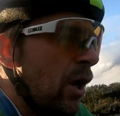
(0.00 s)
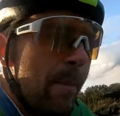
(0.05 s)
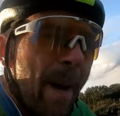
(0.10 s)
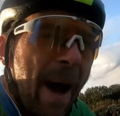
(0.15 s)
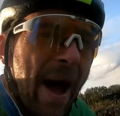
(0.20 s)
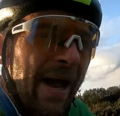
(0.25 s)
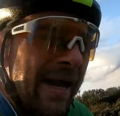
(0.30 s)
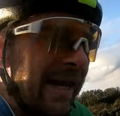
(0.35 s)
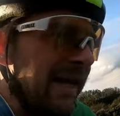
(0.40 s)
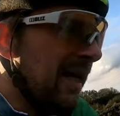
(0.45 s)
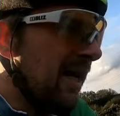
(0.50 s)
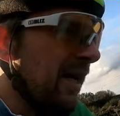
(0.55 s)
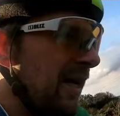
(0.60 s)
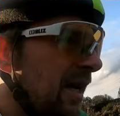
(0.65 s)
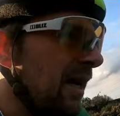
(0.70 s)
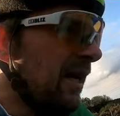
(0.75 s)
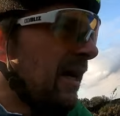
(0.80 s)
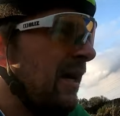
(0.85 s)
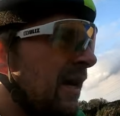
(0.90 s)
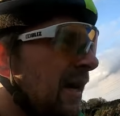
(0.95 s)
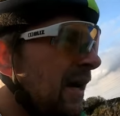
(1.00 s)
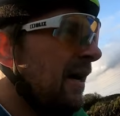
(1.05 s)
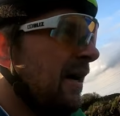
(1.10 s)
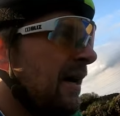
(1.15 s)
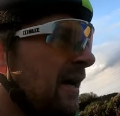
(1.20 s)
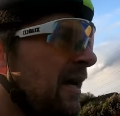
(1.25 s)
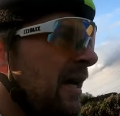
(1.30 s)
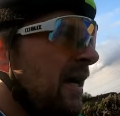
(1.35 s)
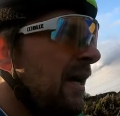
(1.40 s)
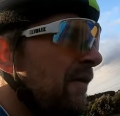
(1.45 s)
Your bike.
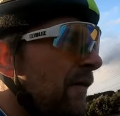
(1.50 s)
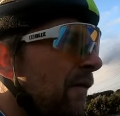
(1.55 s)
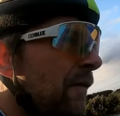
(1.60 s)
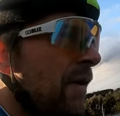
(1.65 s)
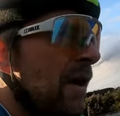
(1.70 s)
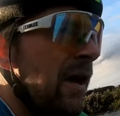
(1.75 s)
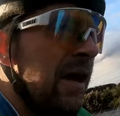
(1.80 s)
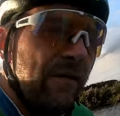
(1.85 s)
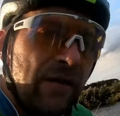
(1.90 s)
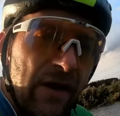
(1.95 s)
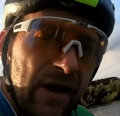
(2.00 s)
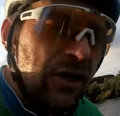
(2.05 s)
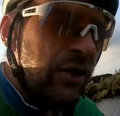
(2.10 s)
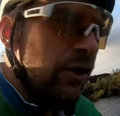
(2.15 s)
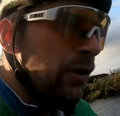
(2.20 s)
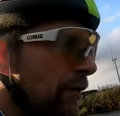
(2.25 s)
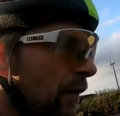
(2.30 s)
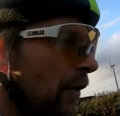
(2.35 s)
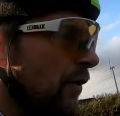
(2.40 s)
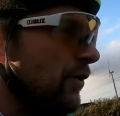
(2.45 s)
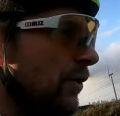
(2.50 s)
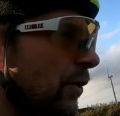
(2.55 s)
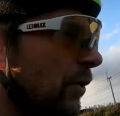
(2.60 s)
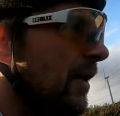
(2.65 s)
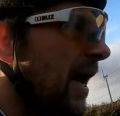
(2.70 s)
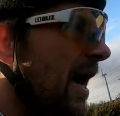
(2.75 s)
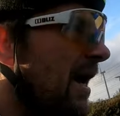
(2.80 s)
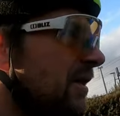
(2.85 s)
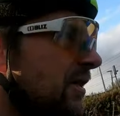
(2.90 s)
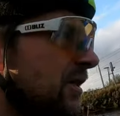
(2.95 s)
If it is your first
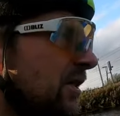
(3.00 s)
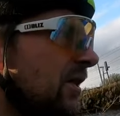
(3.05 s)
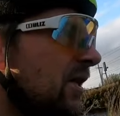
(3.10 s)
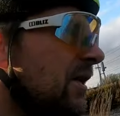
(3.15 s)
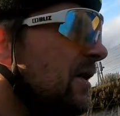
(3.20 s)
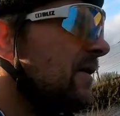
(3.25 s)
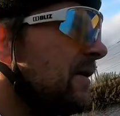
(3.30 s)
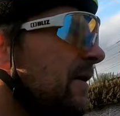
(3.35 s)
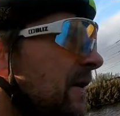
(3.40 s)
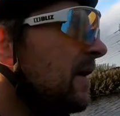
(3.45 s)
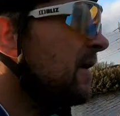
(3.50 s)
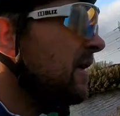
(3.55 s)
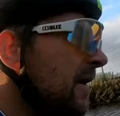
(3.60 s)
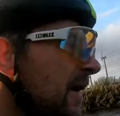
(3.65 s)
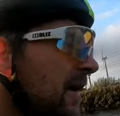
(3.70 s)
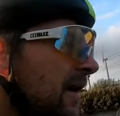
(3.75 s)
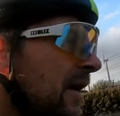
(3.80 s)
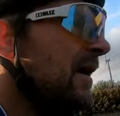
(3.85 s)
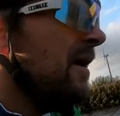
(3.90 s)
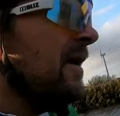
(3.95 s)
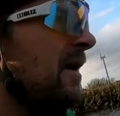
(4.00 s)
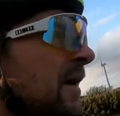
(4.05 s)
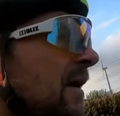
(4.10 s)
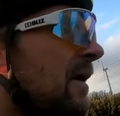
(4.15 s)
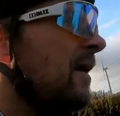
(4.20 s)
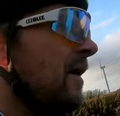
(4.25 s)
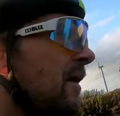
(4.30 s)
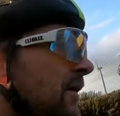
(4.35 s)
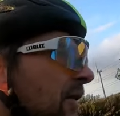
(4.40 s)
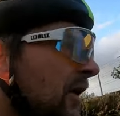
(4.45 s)
Audax,
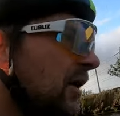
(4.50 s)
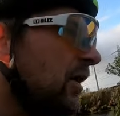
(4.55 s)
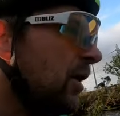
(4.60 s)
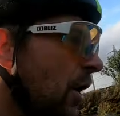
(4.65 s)
then